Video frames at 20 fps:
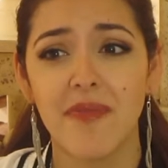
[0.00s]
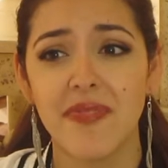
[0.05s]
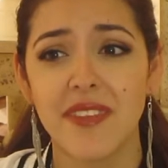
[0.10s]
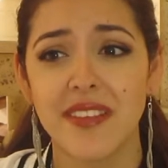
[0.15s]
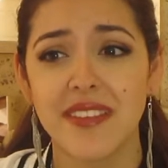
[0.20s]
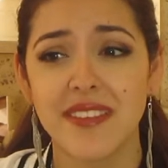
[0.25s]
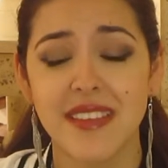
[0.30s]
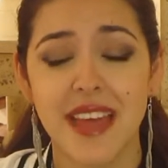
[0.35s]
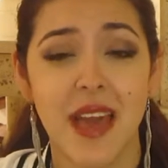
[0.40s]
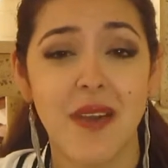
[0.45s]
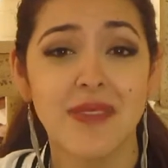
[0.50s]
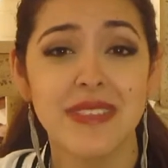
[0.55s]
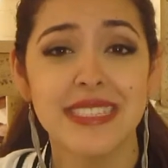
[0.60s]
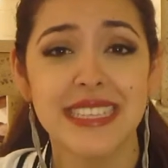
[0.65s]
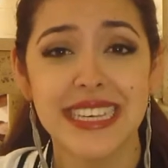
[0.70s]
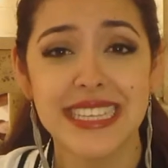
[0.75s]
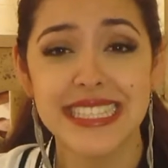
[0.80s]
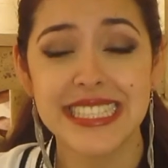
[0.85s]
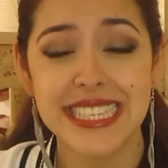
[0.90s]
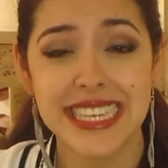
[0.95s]
because uh, I was
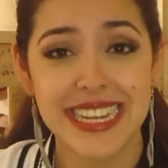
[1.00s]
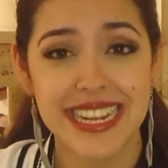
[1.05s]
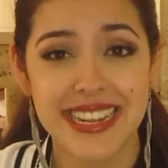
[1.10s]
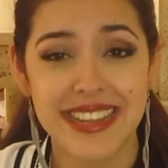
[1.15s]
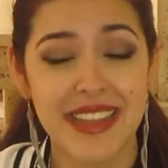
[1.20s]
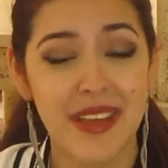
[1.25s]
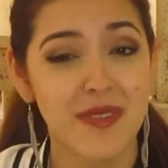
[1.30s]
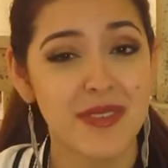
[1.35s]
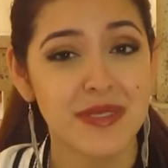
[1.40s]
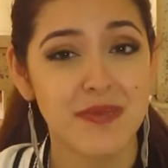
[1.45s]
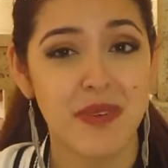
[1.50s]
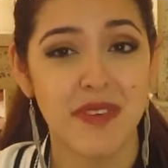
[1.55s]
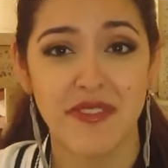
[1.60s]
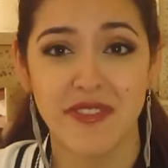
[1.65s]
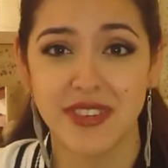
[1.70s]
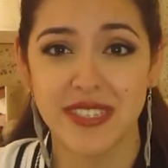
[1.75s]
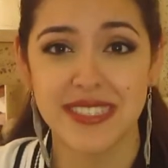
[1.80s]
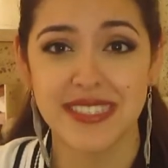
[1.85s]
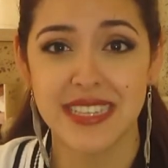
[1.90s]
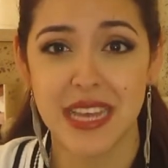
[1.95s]
eighteen and that was my
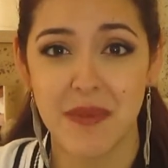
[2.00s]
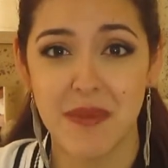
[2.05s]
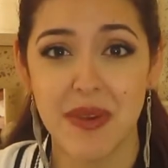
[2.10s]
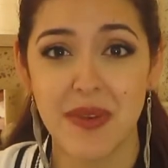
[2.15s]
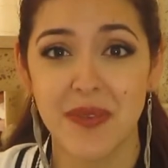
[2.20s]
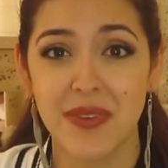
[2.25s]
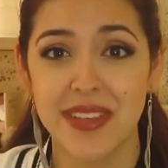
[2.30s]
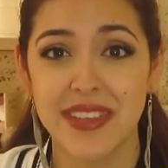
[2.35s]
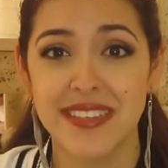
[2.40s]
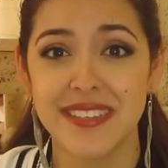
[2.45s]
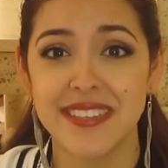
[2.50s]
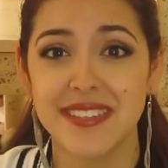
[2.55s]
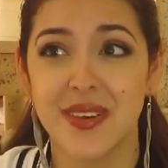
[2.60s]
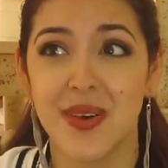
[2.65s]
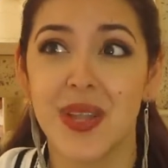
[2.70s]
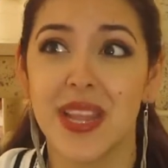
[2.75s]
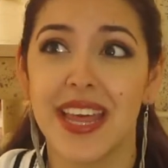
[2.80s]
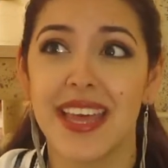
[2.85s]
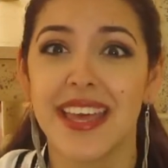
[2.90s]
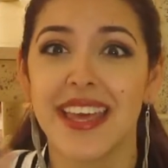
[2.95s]
first time I really saw
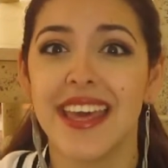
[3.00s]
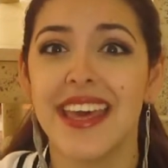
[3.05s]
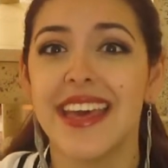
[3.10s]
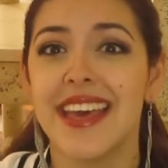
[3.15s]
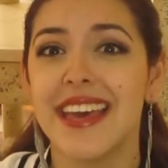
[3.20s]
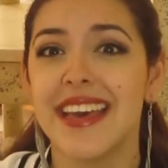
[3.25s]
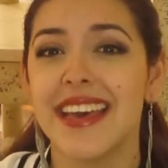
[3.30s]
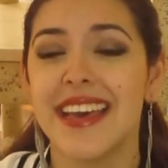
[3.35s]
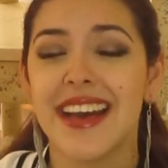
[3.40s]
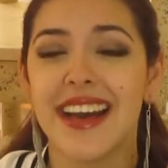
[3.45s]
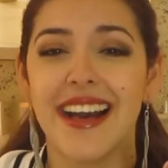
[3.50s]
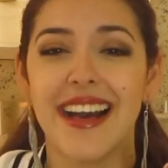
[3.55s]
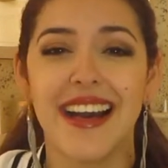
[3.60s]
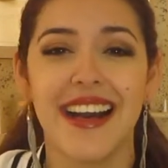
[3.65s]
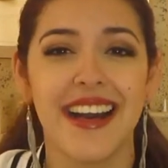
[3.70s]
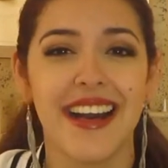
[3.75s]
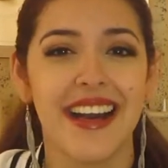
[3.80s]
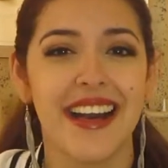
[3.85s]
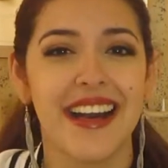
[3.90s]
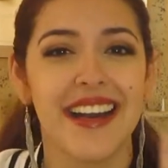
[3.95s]
like
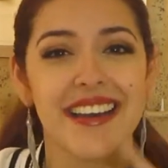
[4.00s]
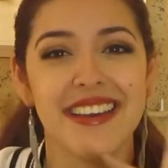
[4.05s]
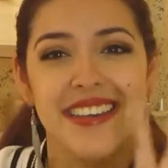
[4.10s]
uh,